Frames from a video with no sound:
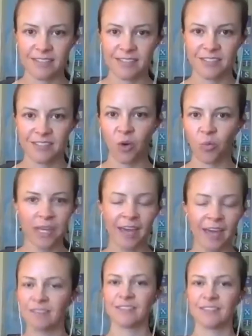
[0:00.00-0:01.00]
So we can't
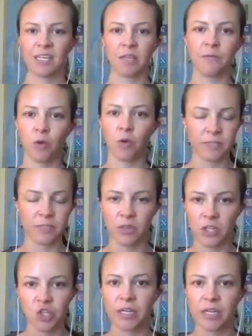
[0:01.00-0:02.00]
see the forest for the
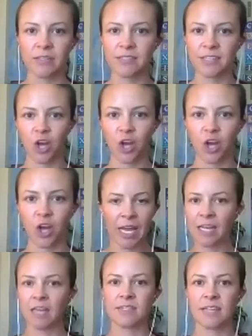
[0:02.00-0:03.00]
trees. You know, we're in
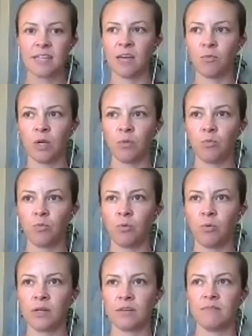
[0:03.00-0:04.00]
it and we, we
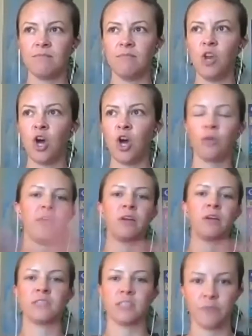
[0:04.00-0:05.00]
wouldn't know that there's
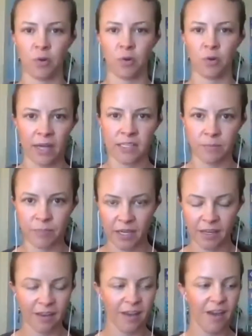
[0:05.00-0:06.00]
a different way to be.